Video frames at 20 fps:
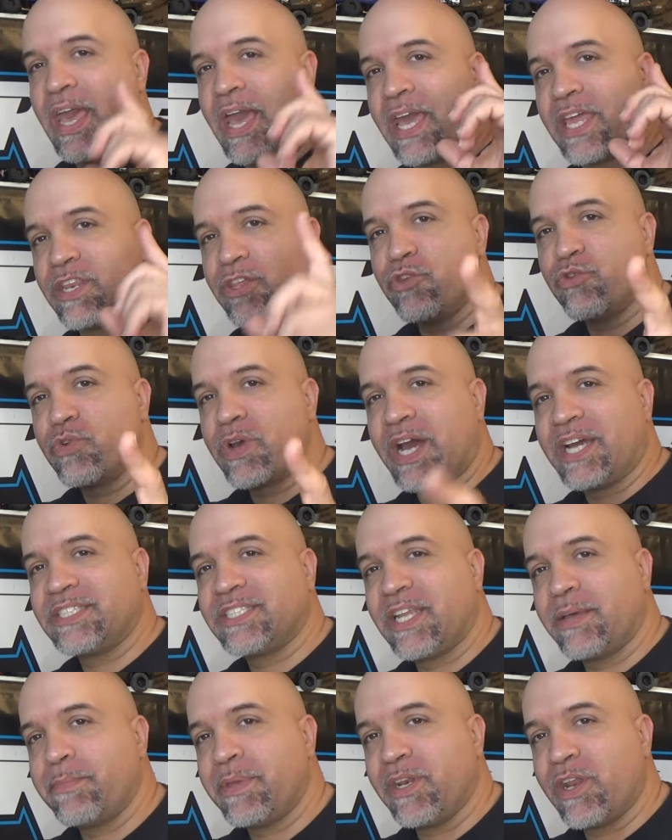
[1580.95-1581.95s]
and you
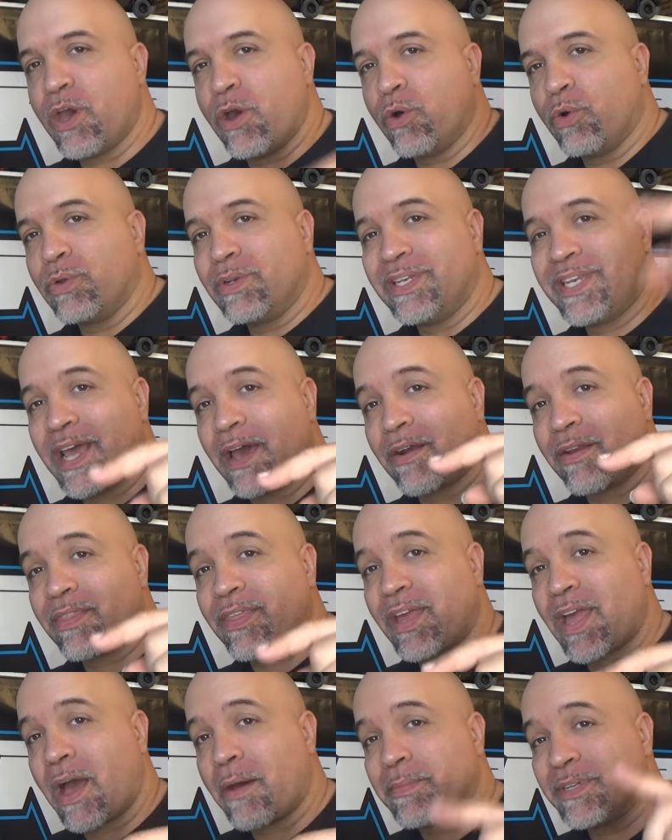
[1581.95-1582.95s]
guys let me know down in
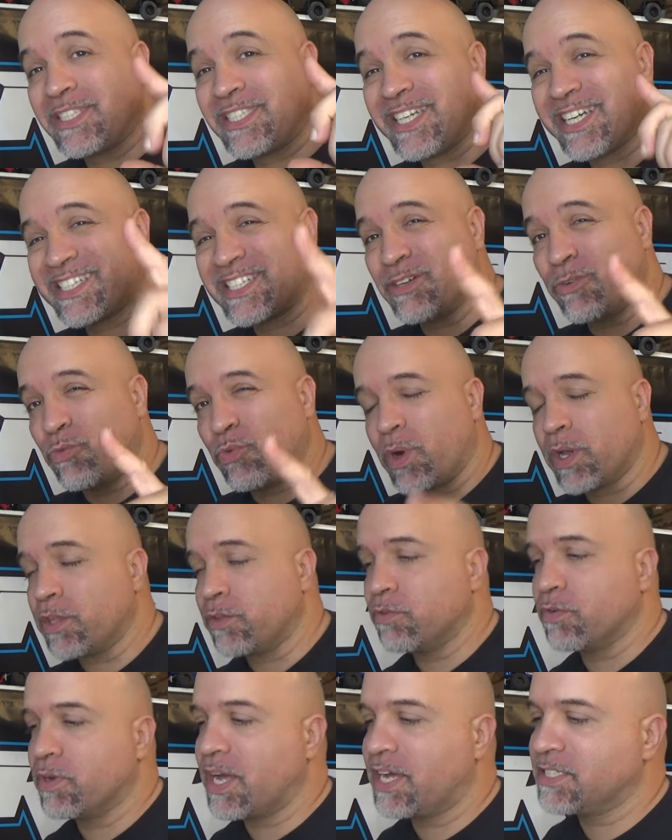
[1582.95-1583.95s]
the comment section what
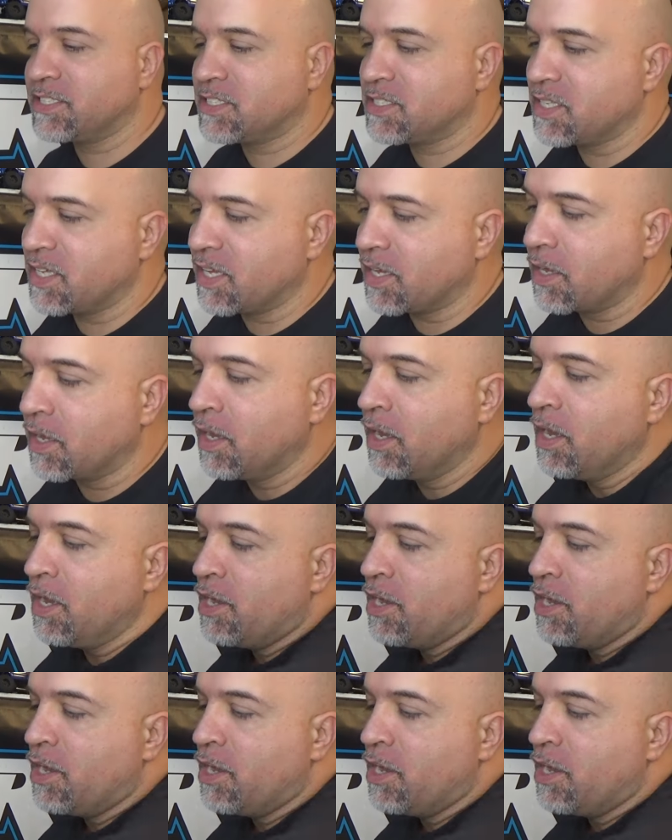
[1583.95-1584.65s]
you guys think.